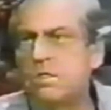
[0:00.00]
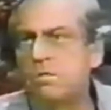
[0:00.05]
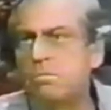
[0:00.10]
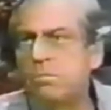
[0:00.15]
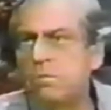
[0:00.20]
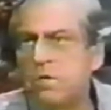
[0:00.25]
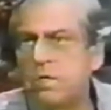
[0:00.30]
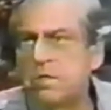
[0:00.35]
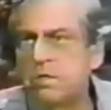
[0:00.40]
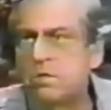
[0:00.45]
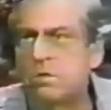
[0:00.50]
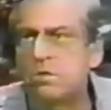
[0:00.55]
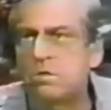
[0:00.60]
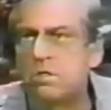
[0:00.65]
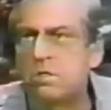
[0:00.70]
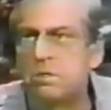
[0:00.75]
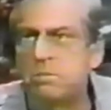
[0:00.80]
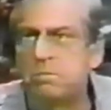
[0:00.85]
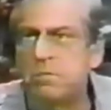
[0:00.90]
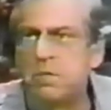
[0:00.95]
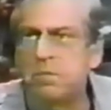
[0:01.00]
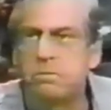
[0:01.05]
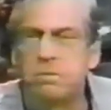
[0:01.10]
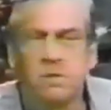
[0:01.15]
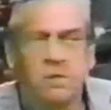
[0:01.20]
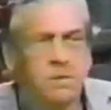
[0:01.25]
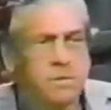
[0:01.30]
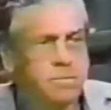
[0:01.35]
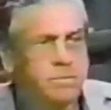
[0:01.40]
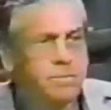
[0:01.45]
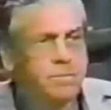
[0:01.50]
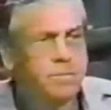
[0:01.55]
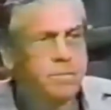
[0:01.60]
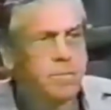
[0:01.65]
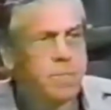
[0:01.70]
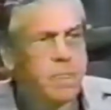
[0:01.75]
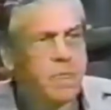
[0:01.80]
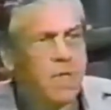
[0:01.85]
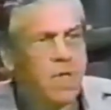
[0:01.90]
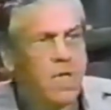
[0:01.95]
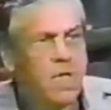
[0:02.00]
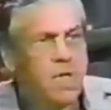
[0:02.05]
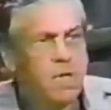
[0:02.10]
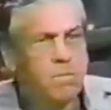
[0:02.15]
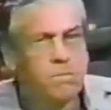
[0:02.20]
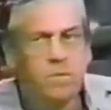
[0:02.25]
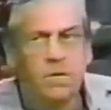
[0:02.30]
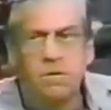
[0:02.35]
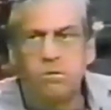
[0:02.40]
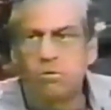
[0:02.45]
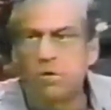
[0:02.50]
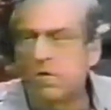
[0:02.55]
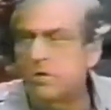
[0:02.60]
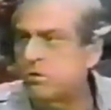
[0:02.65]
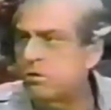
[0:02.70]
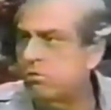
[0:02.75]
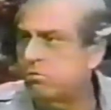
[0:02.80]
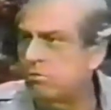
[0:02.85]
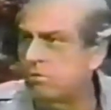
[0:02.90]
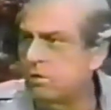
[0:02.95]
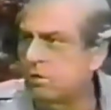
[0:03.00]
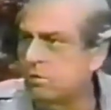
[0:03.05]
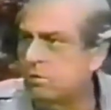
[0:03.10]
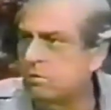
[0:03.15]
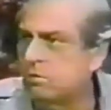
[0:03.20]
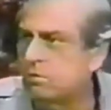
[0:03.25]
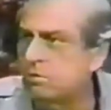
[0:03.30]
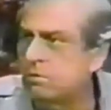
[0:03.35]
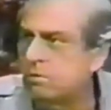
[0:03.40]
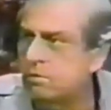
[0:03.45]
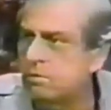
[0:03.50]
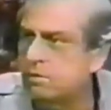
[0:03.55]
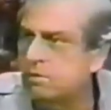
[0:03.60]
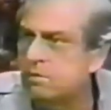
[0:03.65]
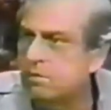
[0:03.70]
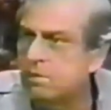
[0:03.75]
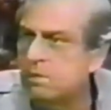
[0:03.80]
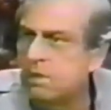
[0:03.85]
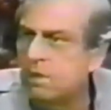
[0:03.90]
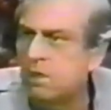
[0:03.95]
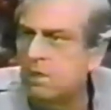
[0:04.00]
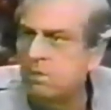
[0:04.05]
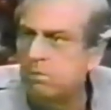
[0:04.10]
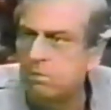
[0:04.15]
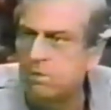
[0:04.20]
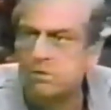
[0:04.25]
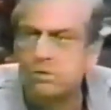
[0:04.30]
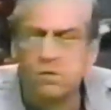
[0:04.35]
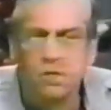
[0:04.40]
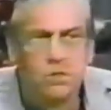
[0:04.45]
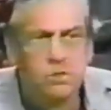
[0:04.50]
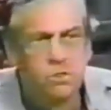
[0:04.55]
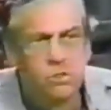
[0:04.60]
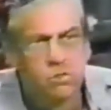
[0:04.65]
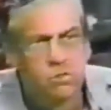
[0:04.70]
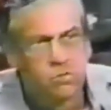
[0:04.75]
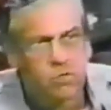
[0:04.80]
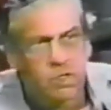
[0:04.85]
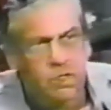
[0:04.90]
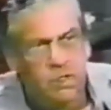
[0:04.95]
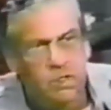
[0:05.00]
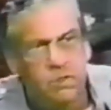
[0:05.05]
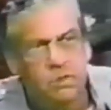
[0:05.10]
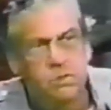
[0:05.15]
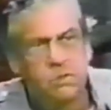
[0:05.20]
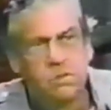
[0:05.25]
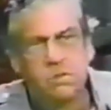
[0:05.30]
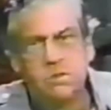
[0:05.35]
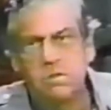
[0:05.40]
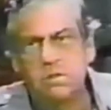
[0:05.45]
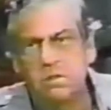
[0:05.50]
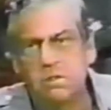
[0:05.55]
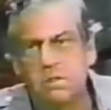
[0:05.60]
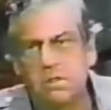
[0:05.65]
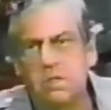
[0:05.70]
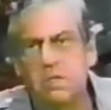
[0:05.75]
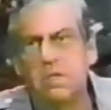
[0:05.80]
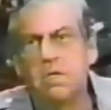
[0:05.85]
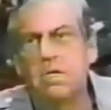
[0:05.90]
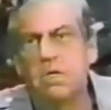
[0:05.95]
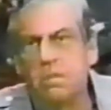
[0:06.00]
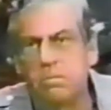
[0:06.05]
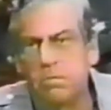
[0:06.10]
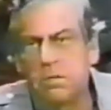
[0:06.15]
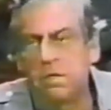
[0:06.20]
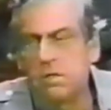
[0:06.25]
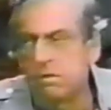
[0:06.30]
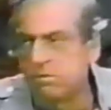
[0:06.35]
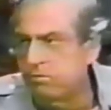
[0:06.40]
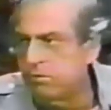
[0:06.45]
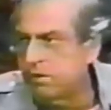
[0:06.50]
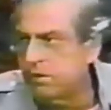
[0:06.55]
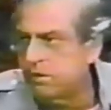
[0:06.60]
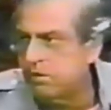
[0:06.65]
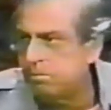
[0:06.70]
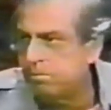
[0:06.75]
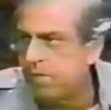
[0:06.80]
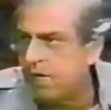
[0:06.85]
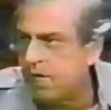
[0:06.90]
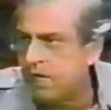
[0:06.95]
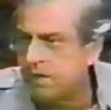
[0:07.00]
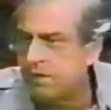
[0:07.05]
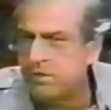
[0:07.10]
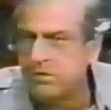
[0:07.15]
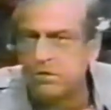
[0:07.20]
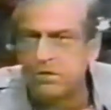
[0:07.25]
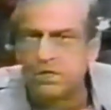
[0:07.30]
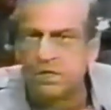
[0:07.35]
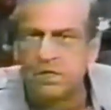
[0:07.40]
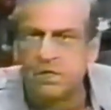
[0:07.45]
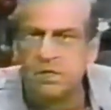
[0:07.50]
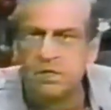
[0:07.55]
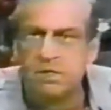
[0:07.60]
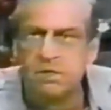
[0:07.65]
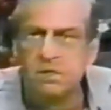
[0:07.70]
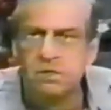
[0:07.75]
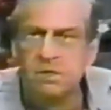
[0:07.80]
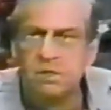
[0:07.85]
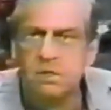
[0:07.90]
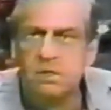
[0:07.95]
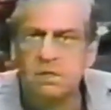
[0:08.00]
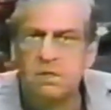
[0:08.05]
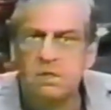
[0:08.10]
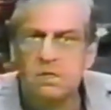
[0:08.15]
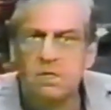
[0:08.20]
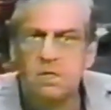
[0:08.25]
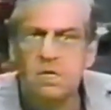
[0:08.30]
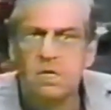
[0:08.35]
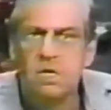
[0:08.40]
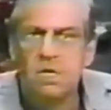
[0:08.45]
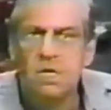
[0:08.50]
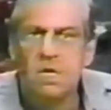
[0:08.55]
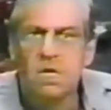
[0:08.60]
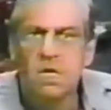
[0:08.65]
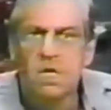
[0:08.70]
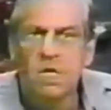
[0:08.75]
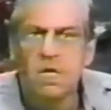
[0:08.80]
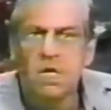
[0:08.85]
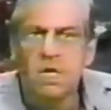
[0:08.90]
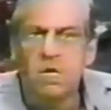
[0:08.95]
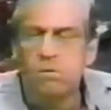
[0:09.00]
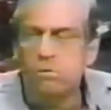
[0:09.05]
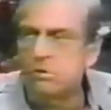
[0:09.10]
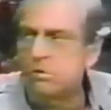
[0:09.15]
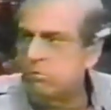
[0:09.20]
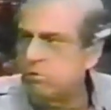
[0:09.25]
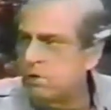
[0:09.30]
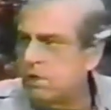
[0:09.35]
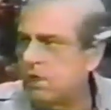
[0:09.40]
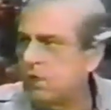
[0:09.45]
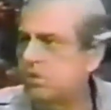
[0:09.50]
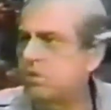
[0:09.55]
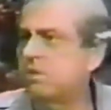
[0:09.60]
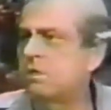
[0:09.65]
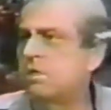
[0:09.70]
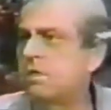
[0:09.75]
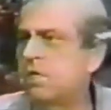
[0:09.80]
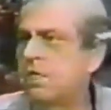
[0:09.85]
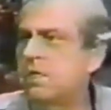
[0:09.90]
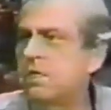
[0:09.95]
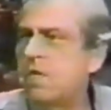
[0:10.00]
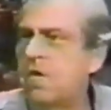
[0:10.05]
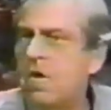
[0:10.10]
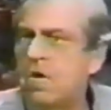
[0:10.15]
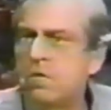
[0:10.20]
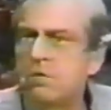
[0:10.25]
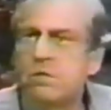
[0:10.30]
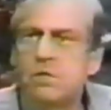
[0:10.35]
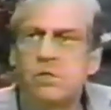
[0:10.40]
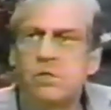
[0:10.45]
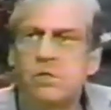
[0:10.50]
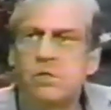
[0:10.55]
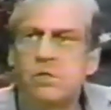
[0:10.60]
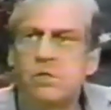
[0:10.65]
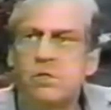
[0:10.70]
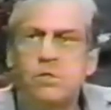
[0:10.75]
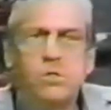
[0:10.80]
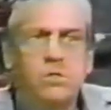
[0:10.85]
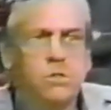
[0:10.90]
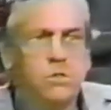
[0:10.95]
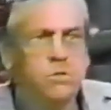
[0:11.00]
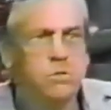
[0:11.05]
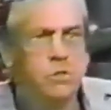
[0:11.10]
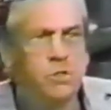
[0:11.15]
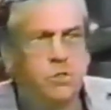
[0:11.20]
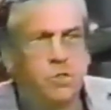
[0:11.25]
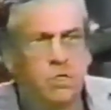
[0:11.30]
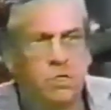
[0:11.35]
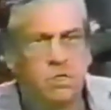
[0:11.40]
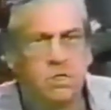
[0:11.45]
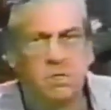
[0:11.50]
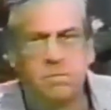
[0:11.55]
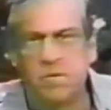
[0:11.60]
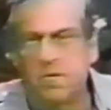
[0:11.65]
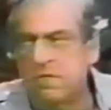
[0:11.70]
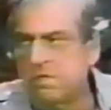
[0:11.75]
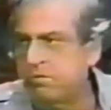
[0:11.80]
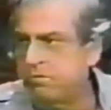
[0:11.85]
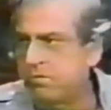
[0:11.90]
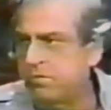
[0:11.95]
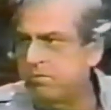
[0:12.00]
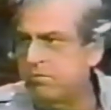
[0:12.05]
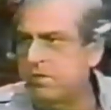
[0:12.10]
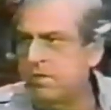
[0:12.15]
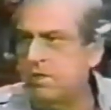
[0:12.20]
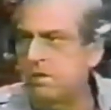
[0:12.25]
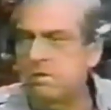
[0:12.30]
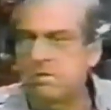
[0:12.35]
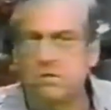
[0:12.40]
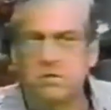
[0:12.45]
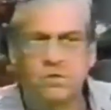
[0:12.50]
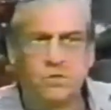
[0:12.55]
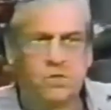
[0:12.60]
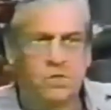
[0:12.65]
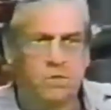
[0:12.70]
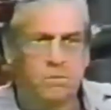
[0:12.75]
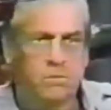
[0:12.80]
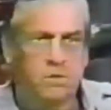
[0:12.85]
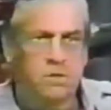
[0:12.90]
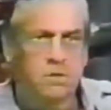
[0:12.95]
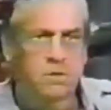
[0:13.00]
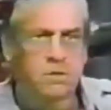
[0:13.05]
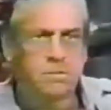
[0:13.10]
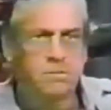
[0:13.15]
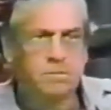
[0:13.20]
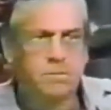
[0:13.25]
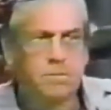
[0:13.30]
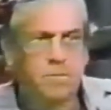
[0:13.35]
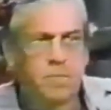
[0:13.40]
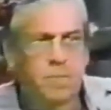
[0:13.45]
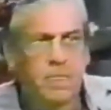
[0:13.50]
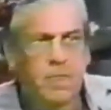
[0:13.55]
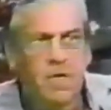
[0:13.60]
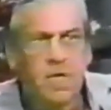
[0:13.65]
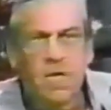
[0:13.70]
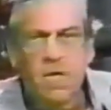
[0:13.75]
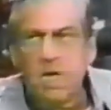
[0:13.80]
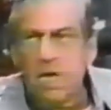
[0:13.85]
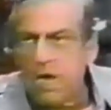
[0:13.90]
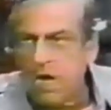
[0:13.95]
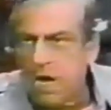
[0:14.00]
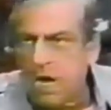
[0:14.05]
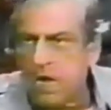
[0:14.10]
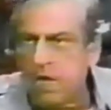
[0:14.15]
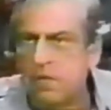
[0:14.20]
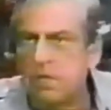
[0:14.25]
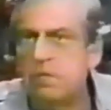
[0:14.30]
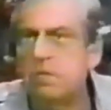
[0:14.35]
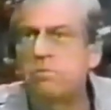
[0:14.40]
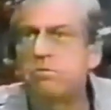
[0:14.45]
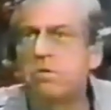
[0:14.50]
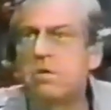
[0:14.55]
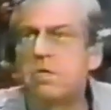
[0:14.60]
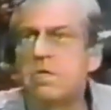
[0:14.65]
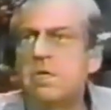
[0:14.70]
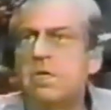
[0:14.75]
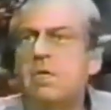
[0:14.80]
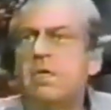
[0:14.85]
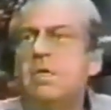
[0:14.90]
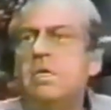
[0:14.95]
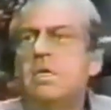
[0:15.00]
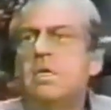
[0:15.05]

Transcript: importance to the people been rushed through with such strange maneuverings behind the scene. It was traditional in Congress to adjourn about the 15th of December and for the